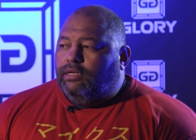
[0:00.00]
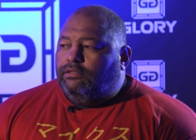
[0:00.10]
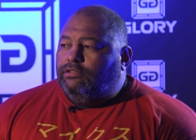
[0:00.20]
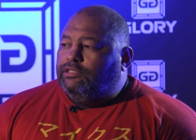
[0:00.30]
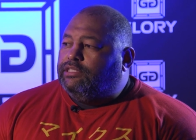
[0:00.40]

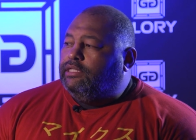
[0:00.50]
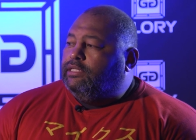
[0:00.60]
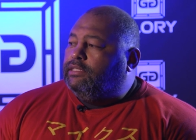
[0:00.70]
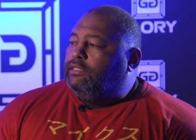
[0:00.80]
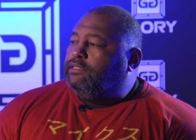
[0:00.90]
How do you say
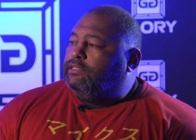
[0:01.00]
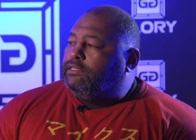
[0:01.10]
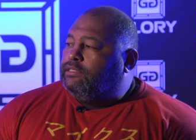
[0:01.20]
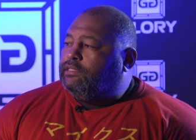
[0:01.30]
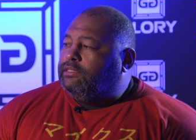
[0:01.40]
it?
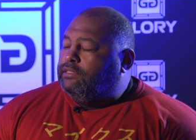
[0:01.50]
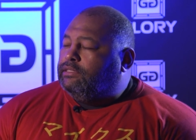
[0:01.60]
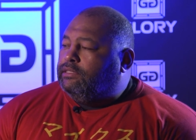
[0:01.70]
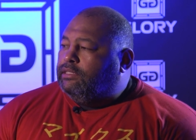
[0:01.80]
It's...